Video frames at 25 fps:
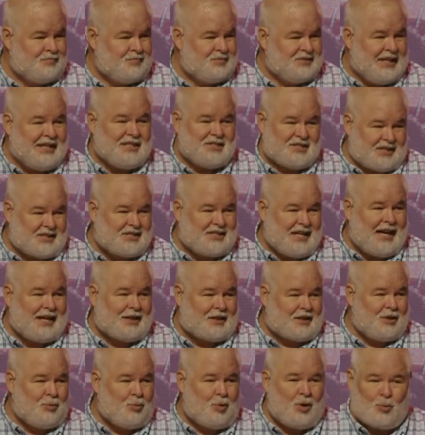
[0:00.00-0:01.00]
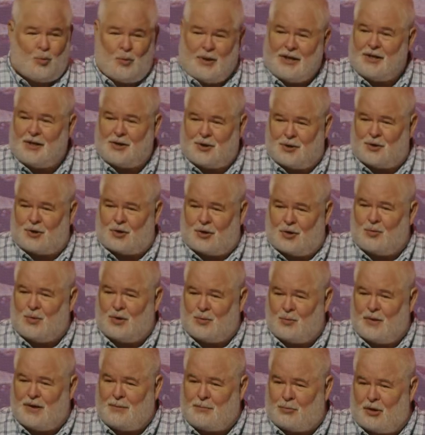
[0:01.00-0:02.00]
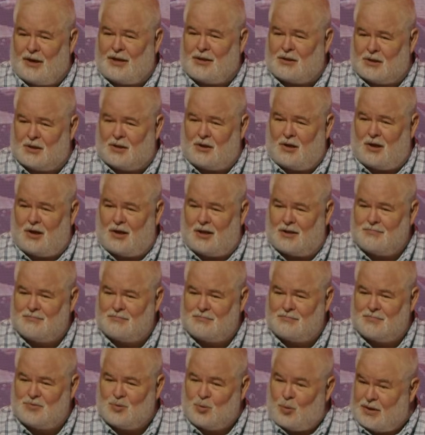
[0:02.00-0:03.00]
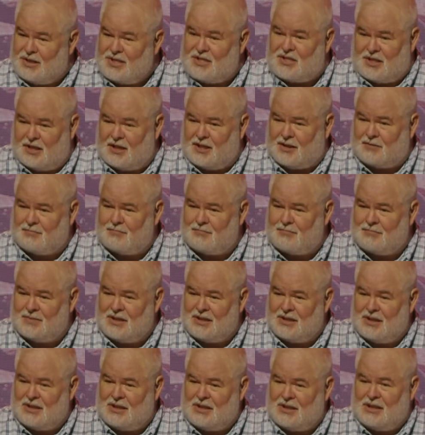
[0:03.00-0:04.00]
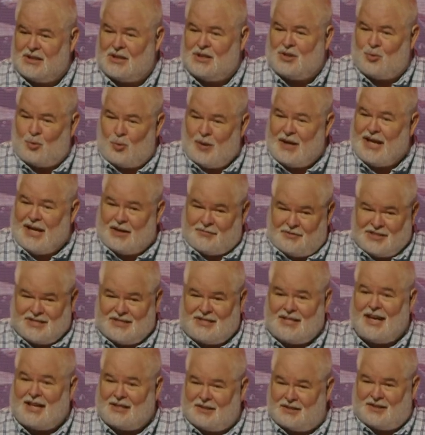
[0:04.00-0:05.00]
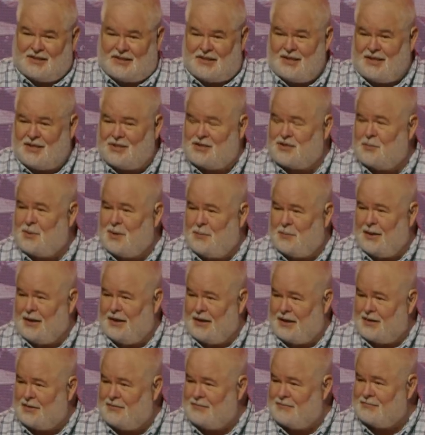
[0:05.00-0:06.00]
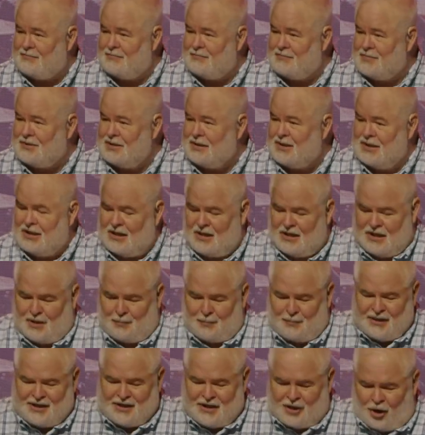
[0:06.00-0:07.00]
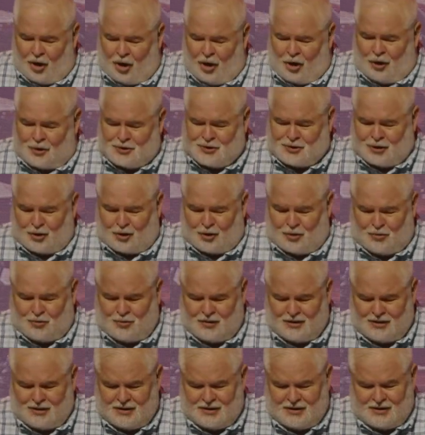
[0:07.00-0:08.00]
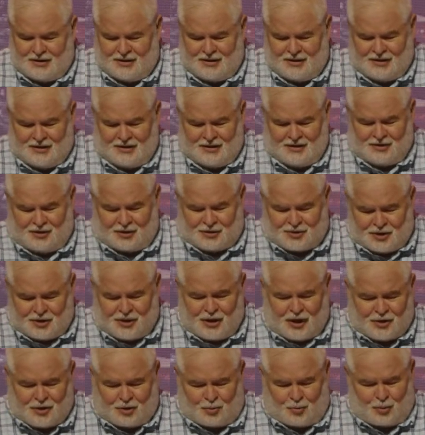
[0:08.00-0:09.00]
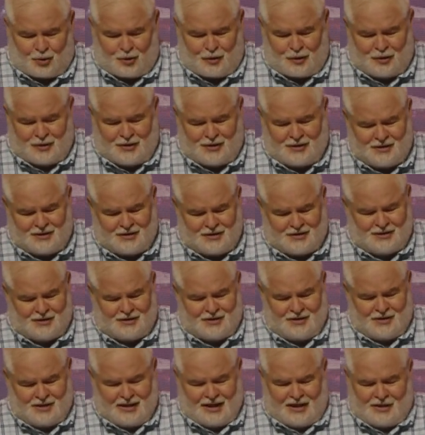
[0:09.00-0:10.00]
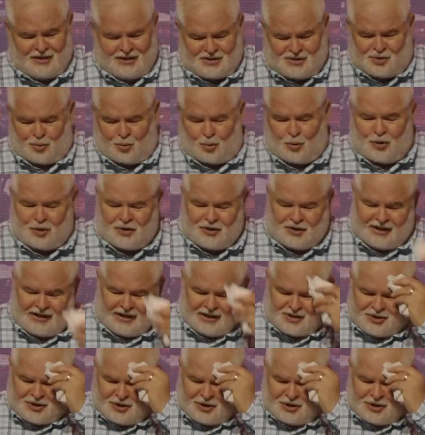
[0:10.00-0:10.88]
That is exactly what we incur when we break the law, when we sin. We have a debt that needs to be paid. But it also, there's another word, and it's the word that he's